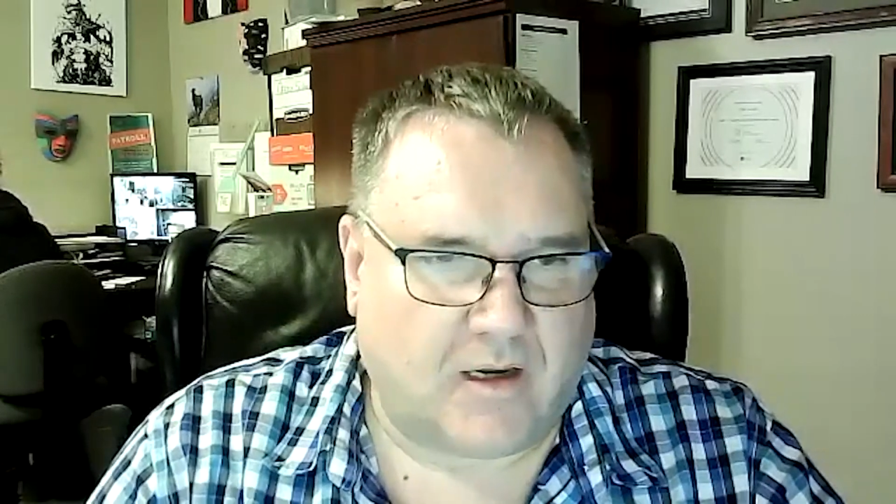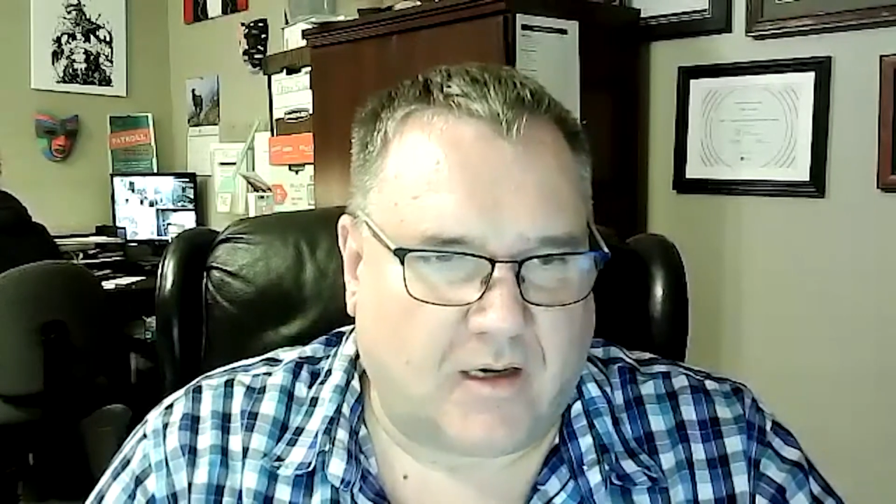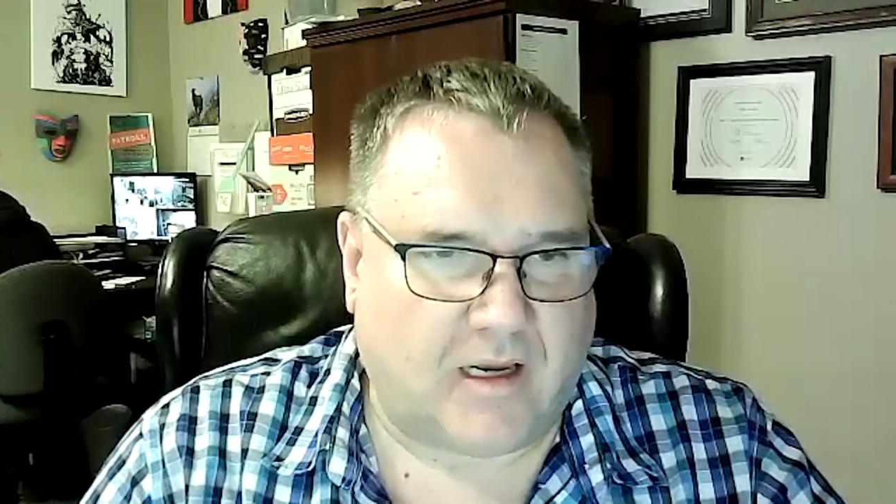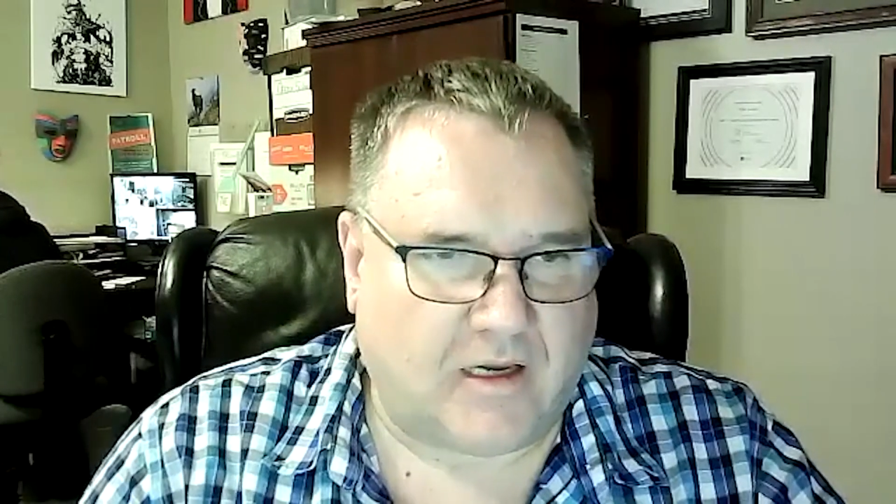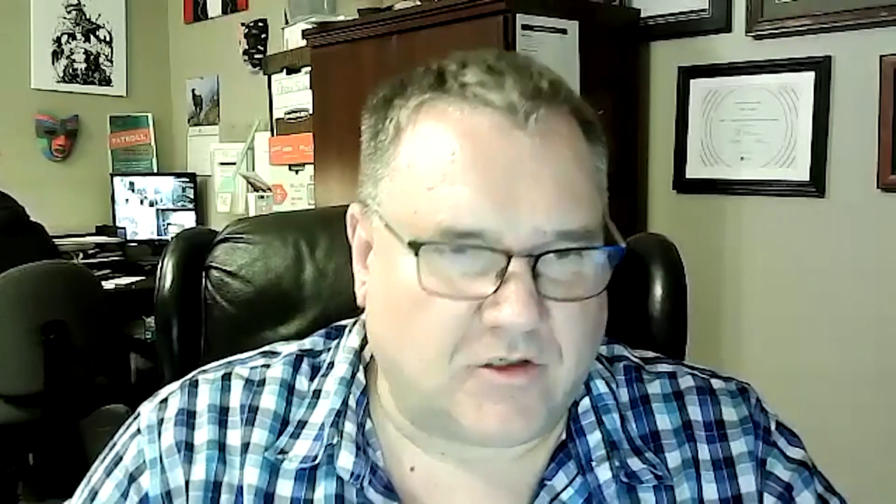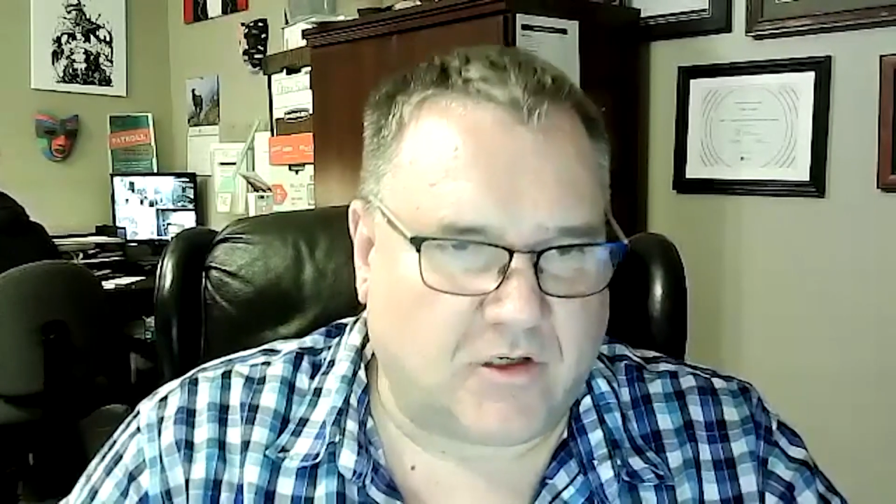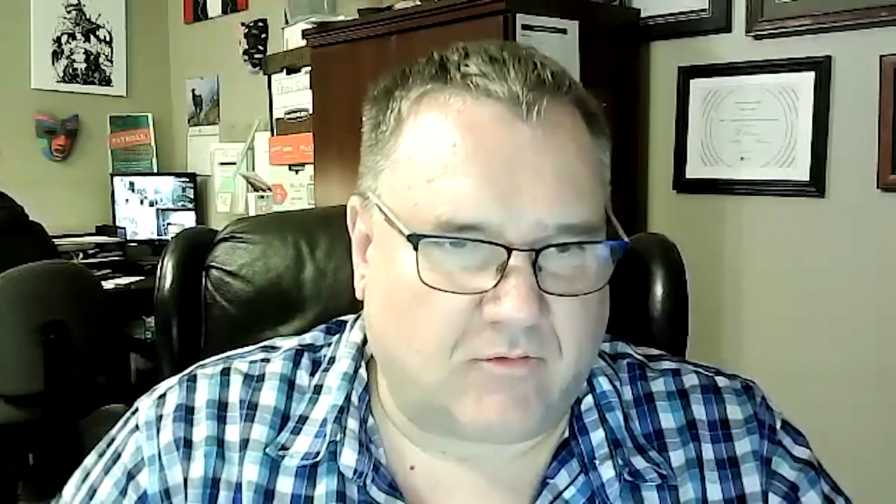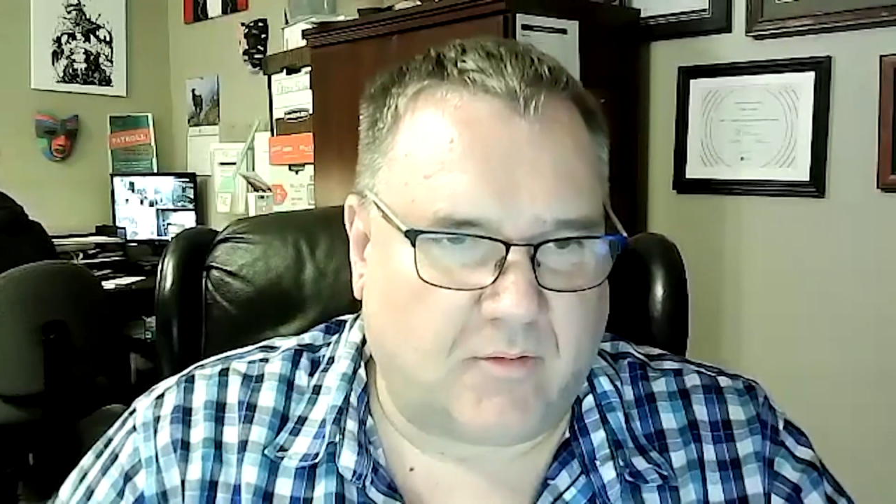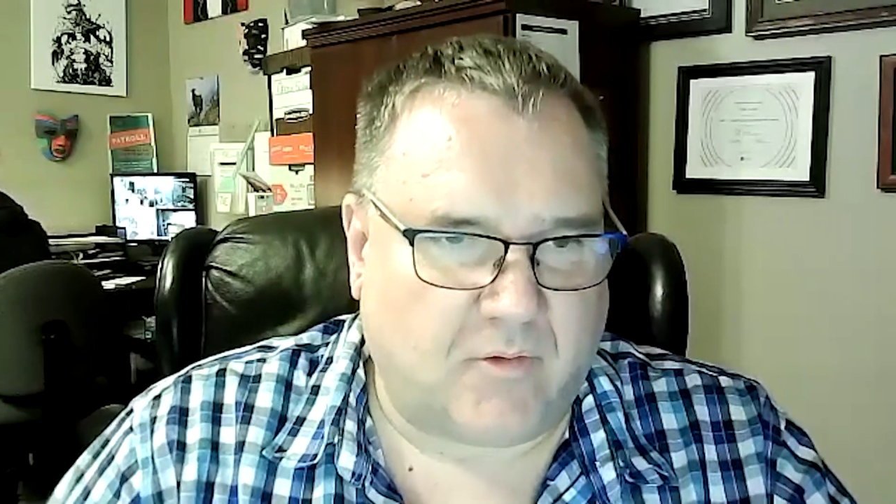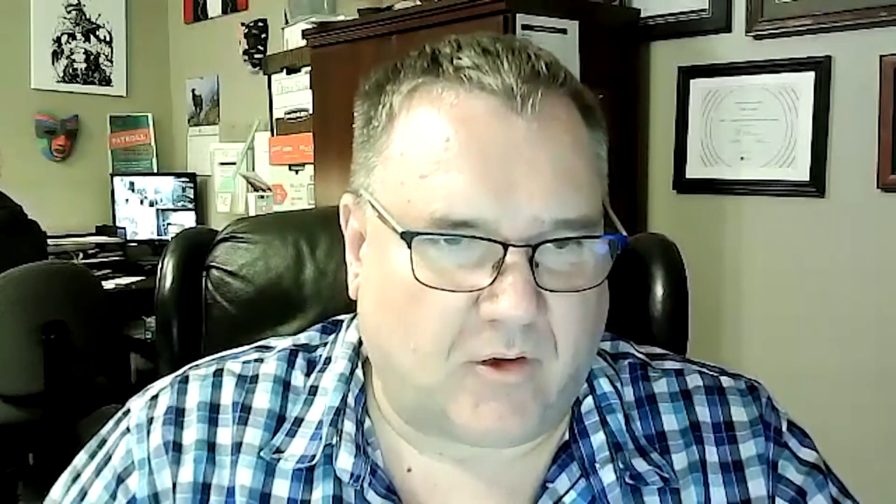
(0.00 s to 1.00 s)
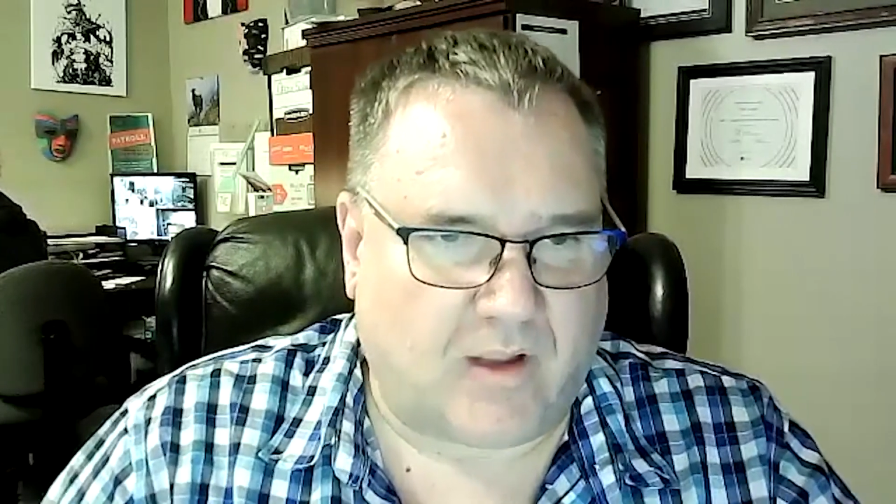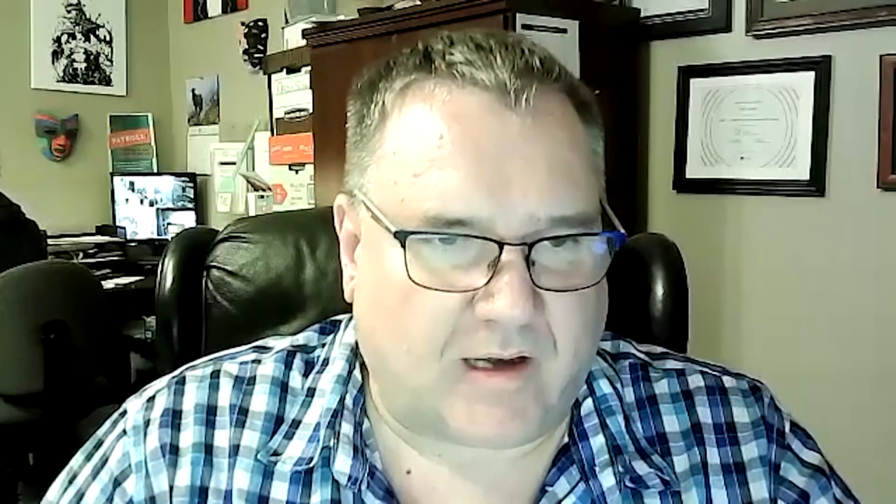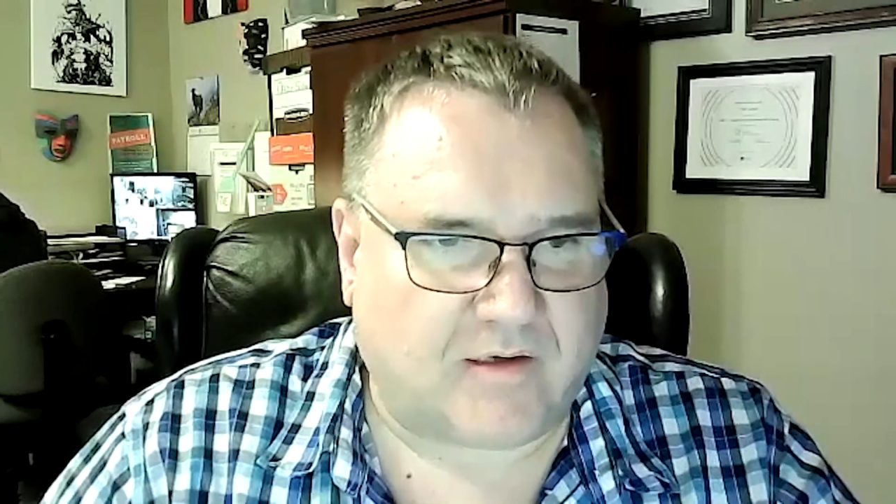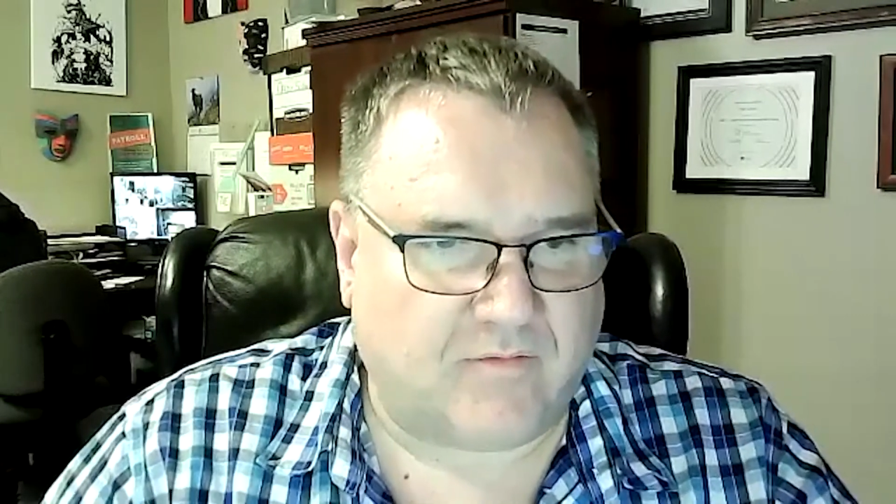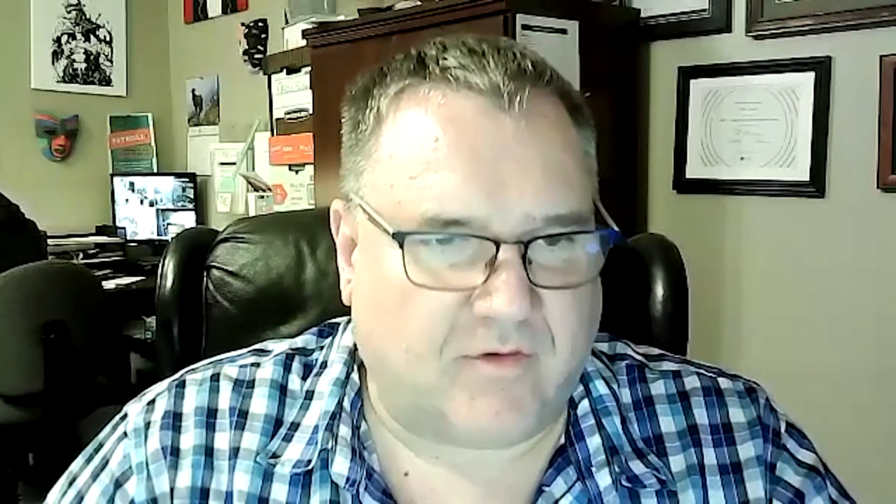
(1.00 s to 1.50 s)
engaged in criminal
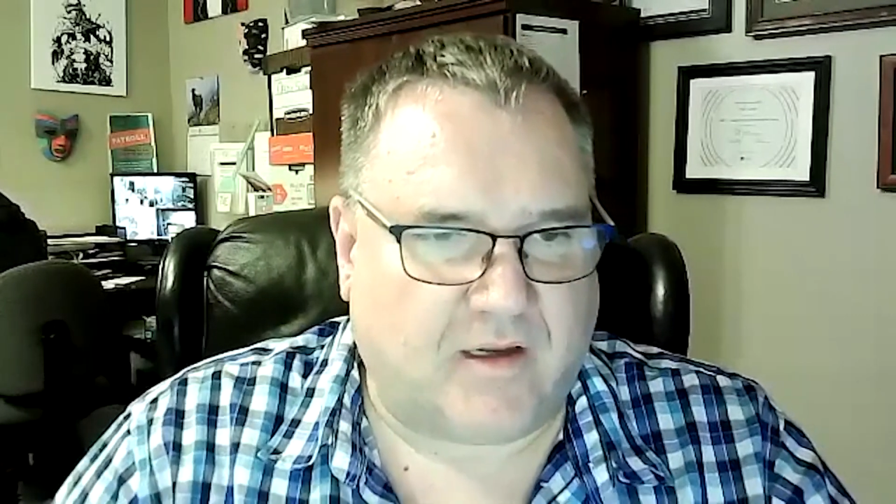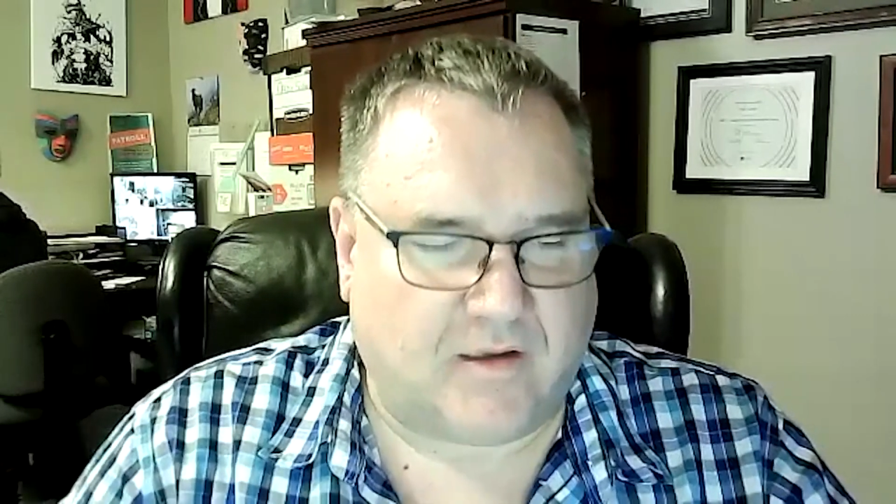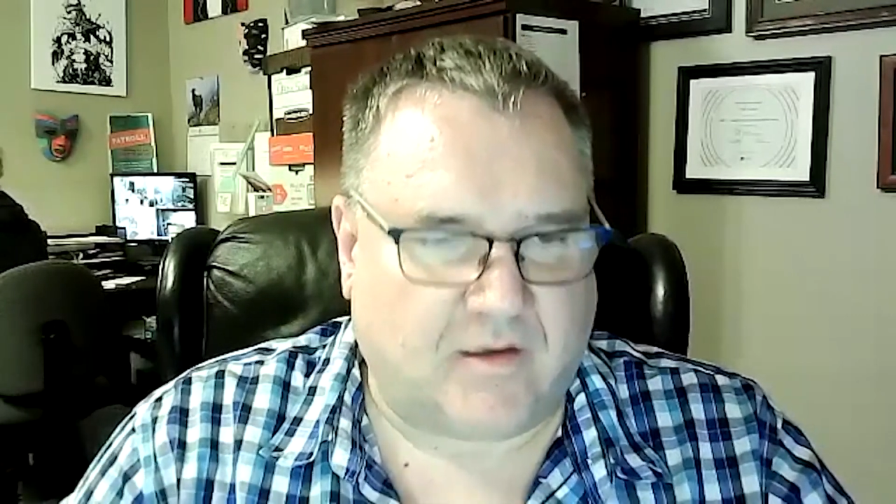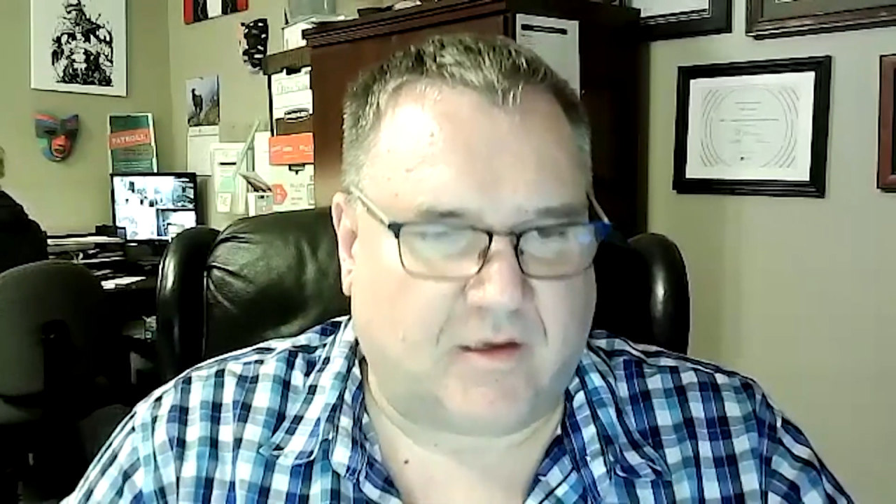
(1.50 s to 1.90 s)
activity in the